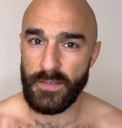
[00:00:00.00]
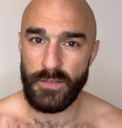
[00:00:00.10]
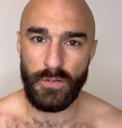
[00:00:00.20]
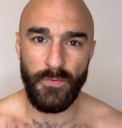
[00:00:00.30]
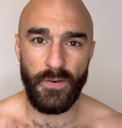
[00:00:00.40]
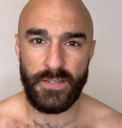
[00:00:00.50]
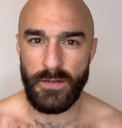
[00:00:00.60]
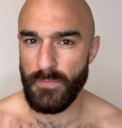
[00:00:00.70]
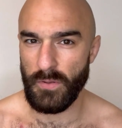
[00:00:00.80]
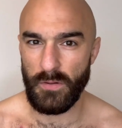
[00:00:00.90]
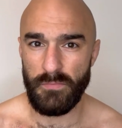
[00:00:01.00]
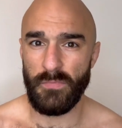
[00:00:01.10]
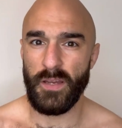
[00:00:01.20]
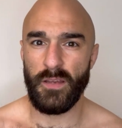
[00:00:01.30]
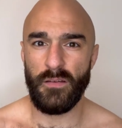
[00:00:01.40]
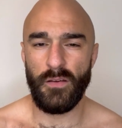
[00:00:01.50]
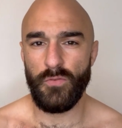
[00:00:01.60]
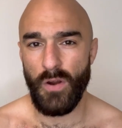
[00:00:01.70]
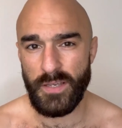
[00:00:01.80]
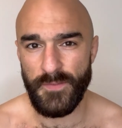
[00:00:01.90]
So for example, like
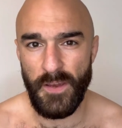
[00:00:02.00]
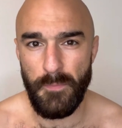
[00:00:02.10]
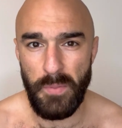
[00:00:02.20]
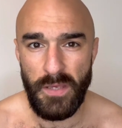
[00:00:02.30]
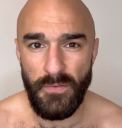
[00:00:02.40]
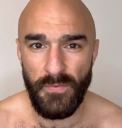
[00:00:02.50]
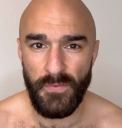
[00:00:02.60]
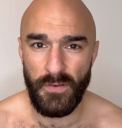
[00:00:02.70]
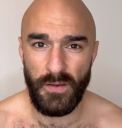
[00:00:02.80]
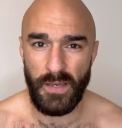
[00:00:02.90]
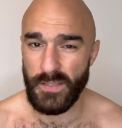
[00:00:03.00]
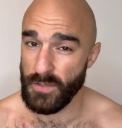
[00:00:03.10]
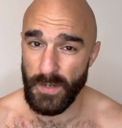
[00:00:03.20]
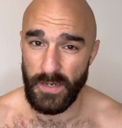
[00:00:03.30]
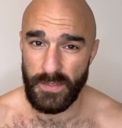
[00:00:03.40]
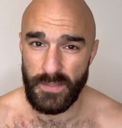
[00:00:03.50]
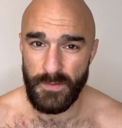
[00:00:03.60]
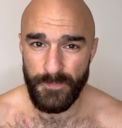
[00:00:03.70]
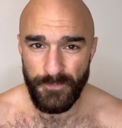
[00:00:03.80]
grass-fed beef and some eggs.